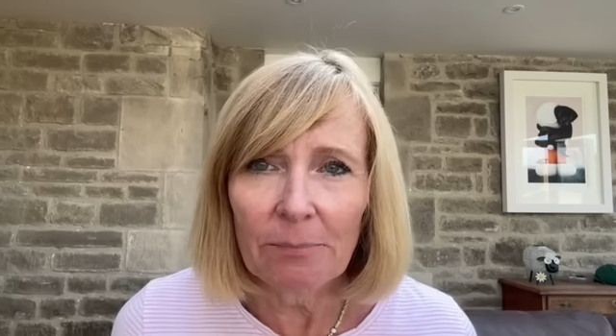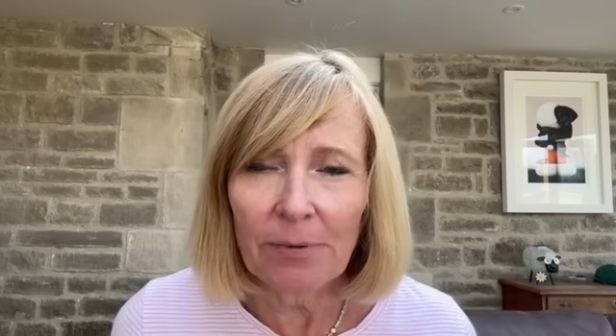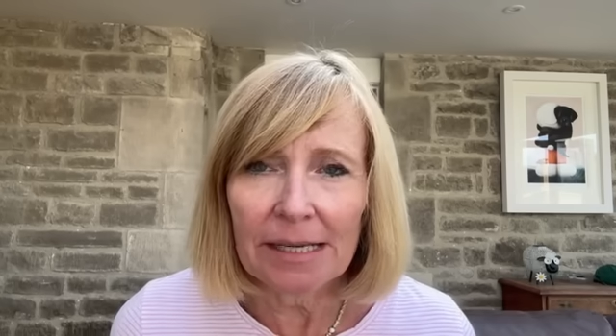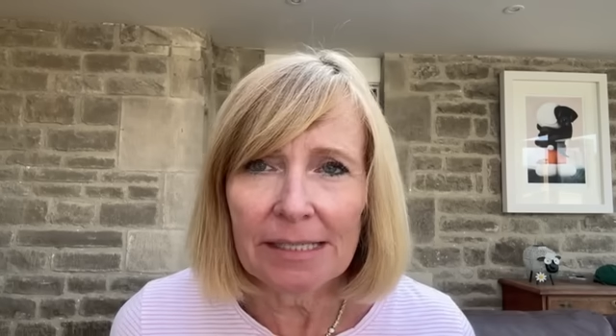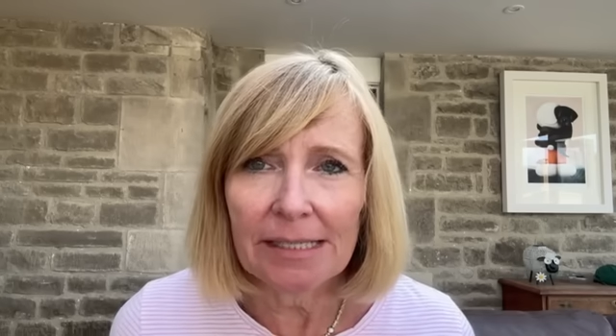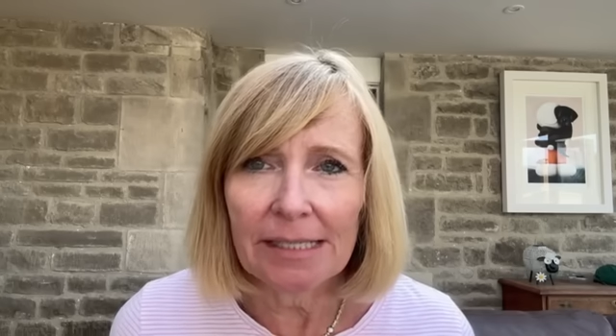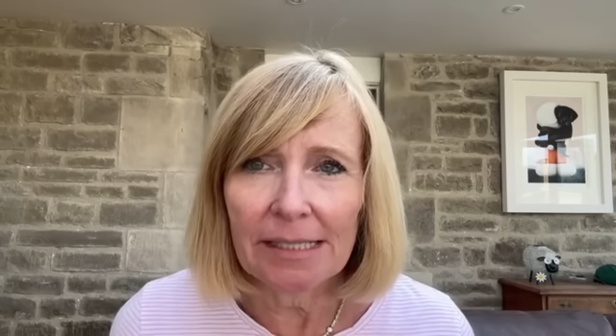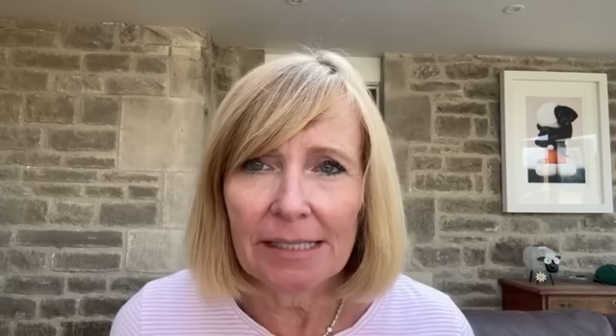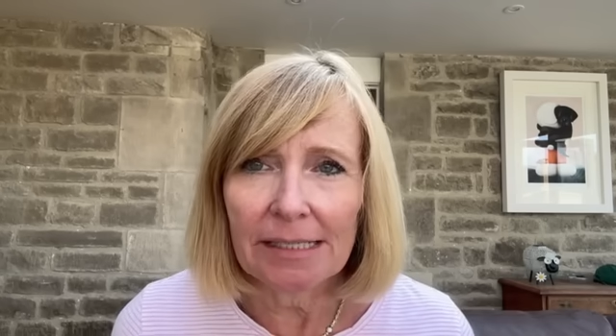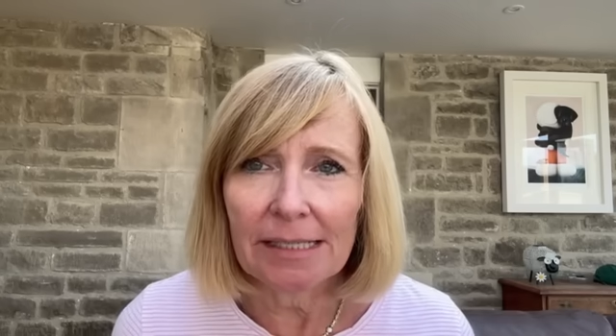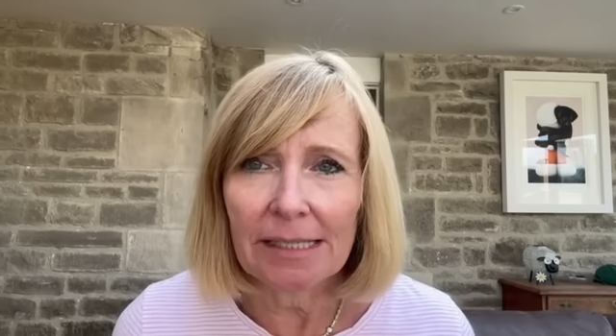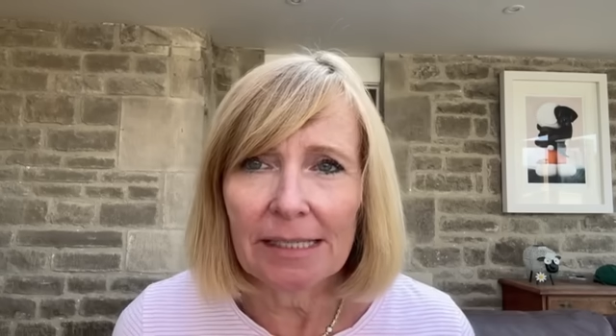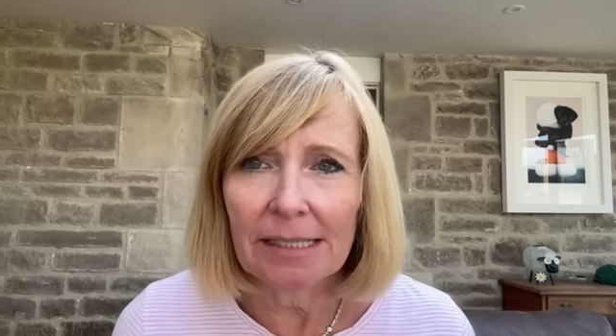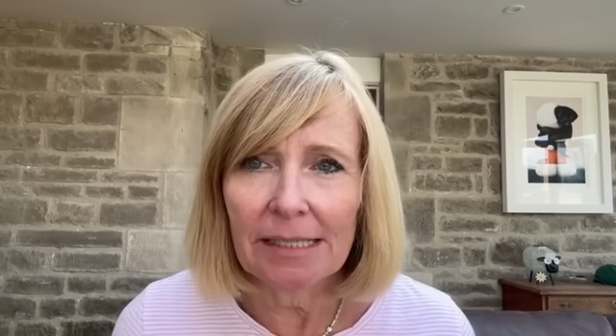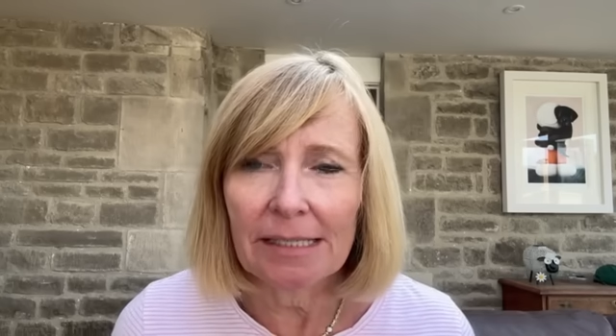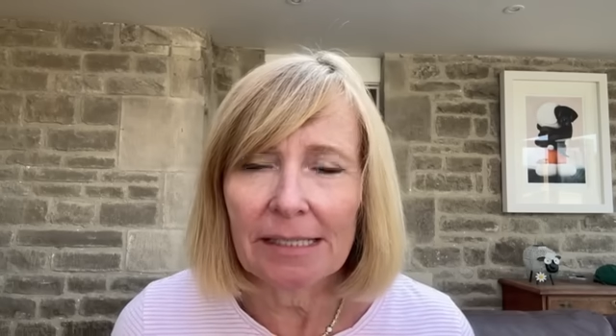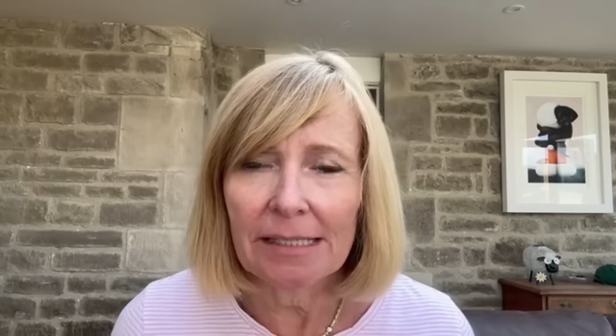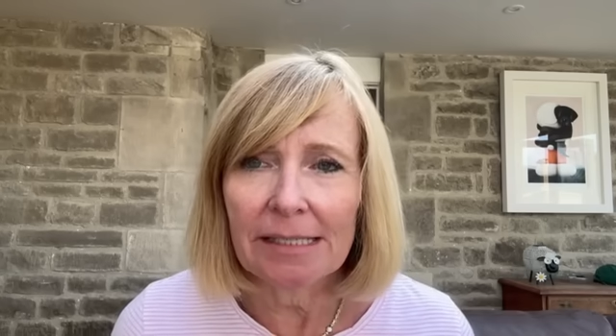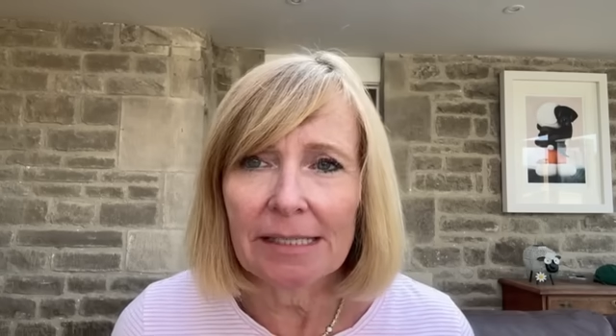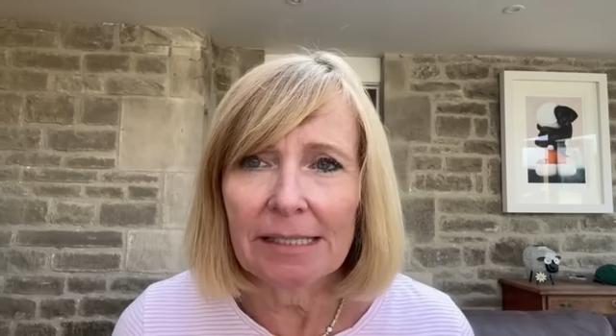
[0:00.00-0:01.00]
Brexit
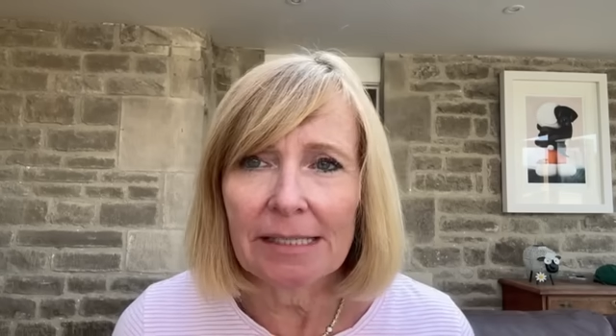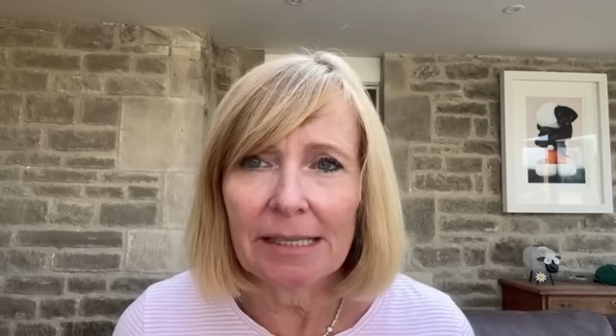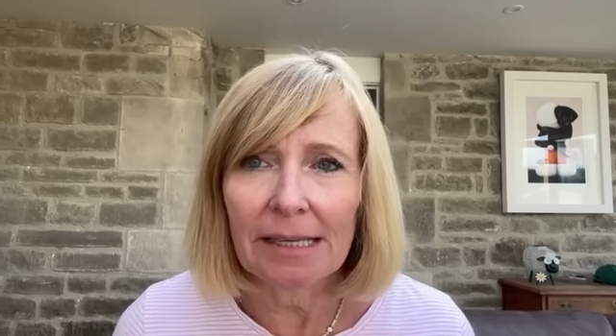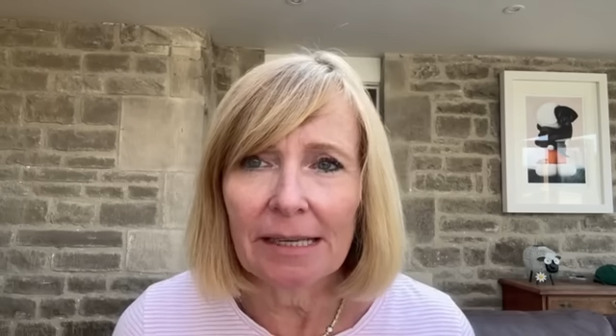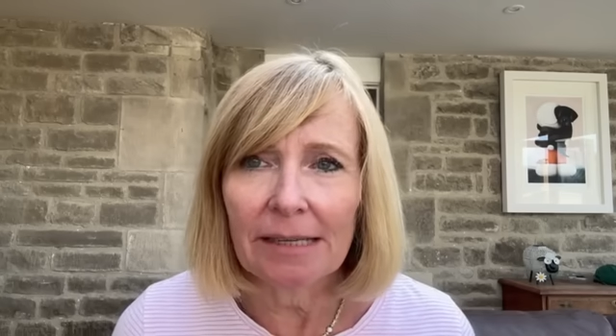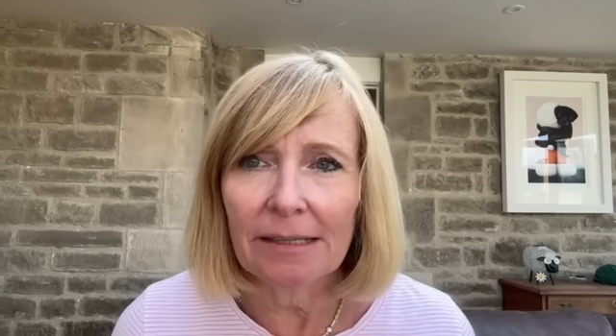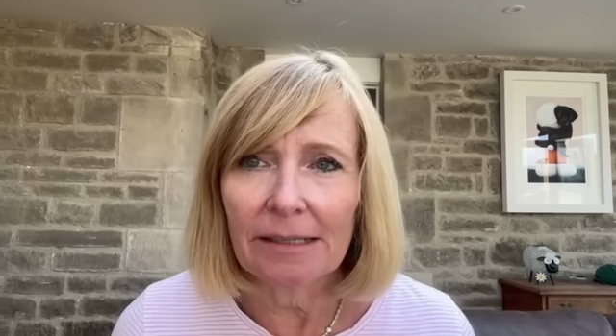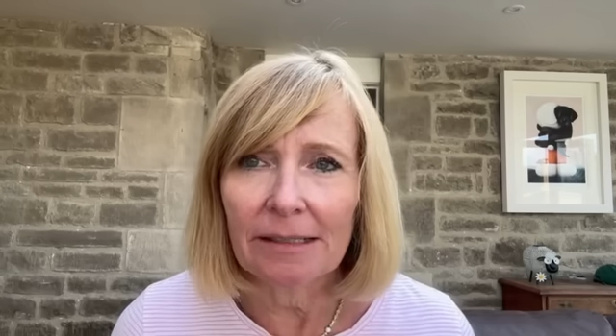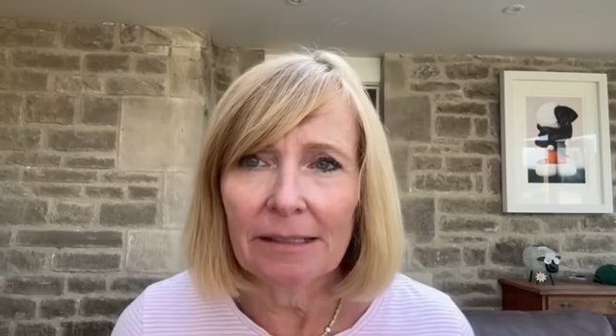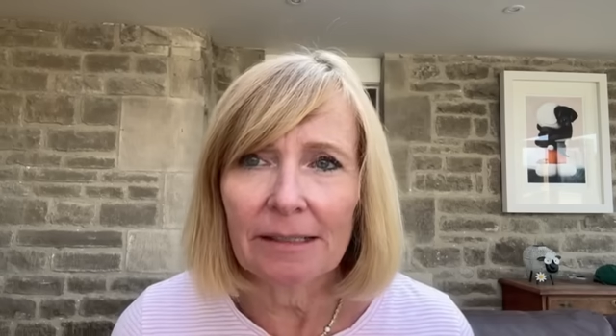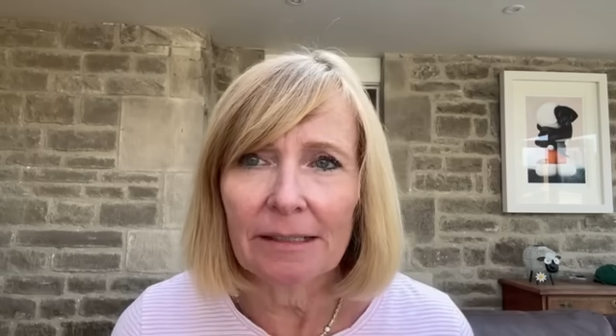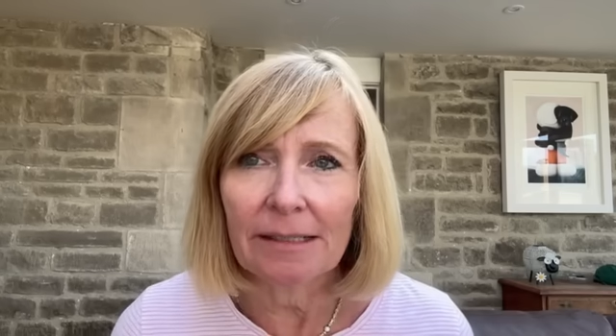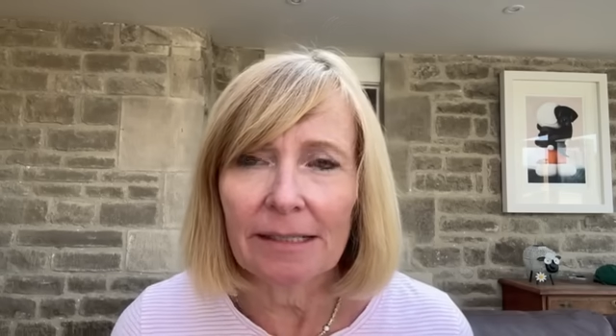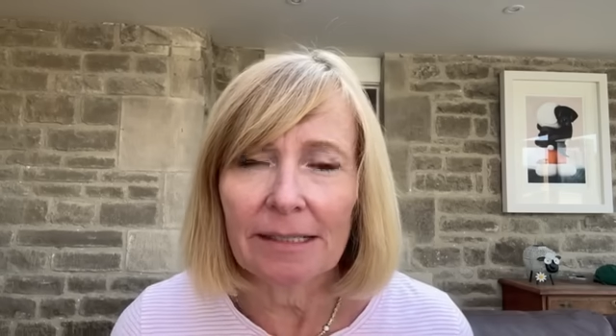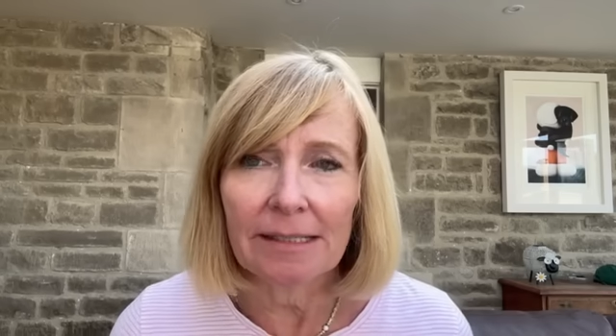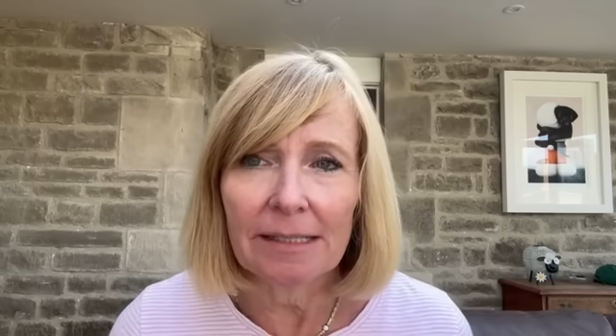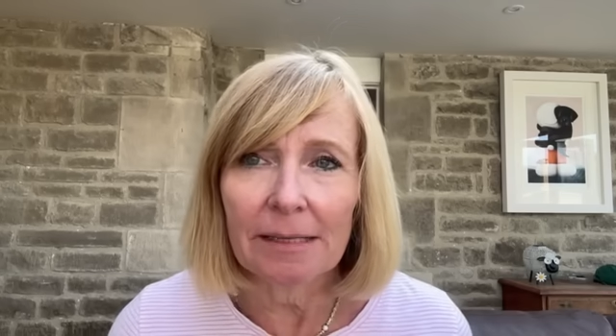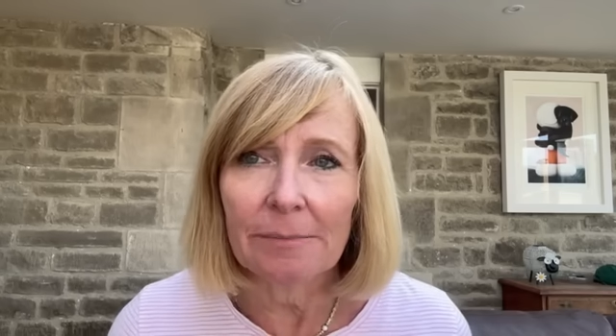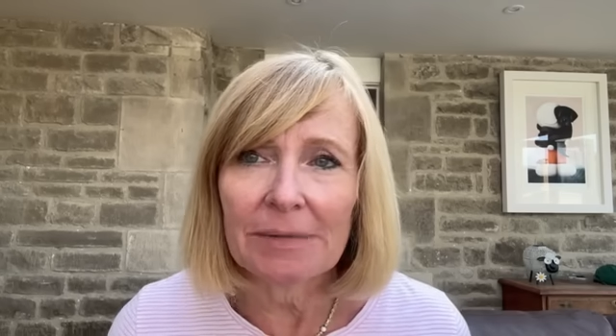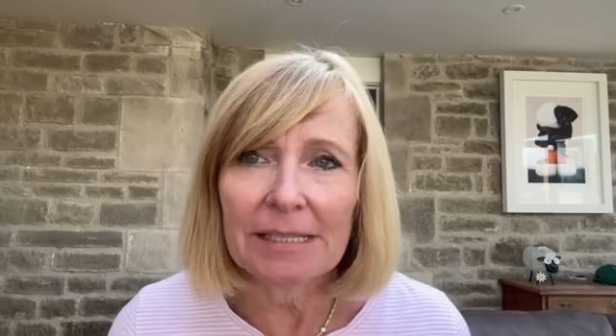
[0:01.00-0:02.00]
is
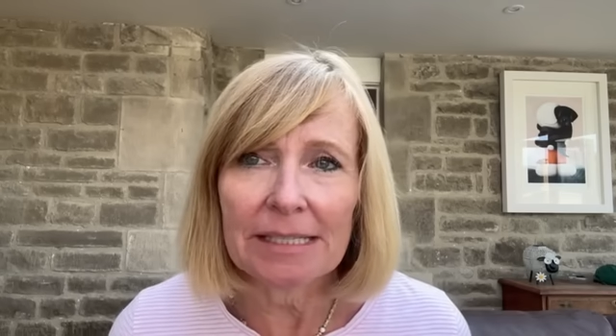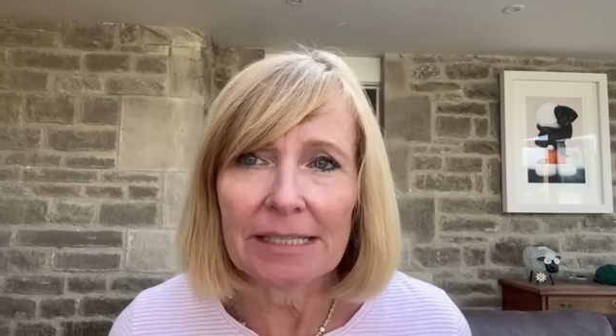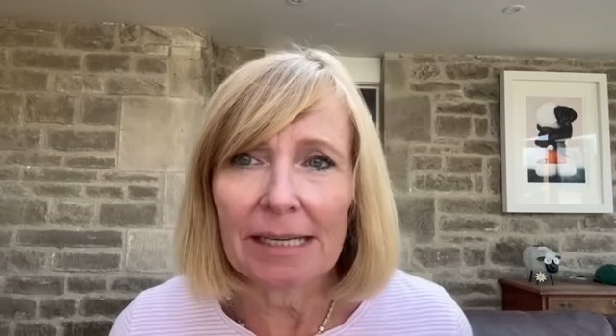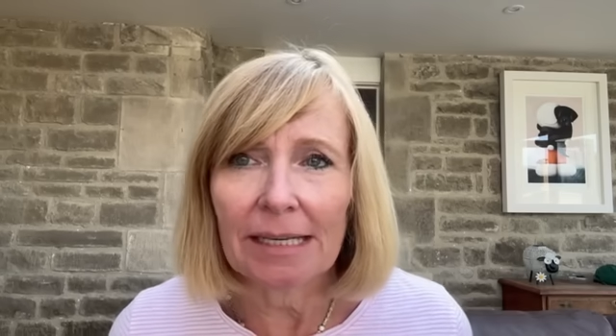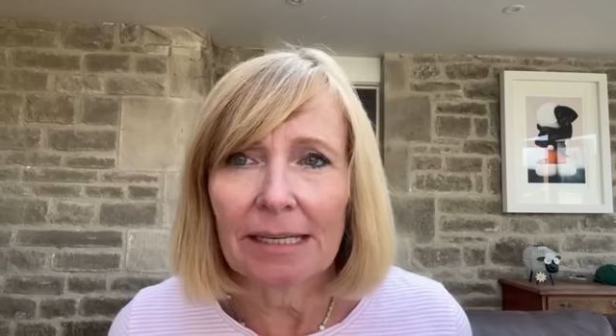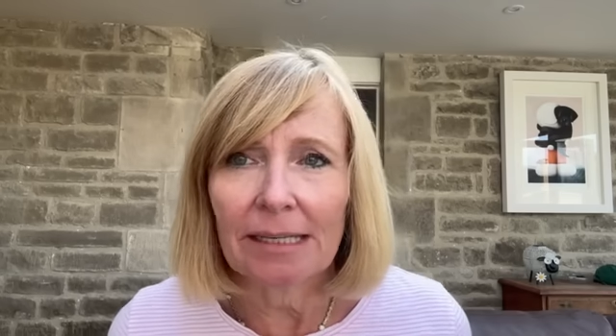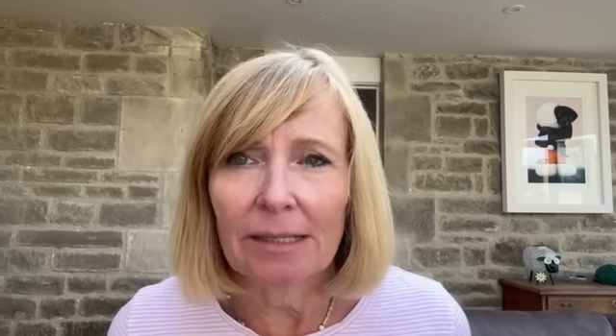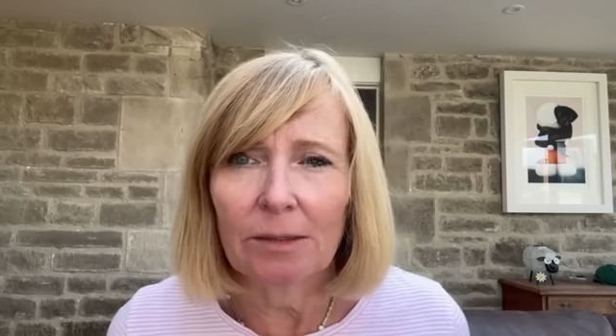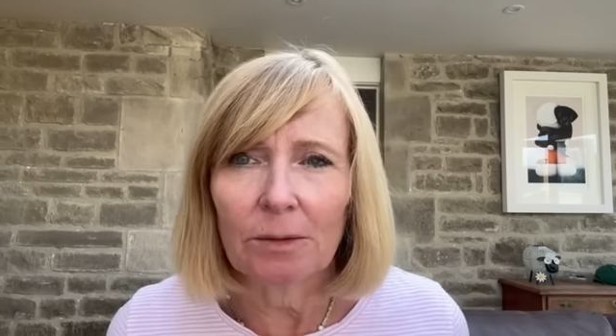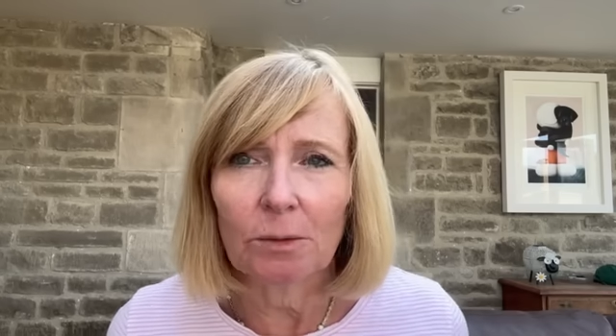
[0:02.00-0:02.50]
a mistake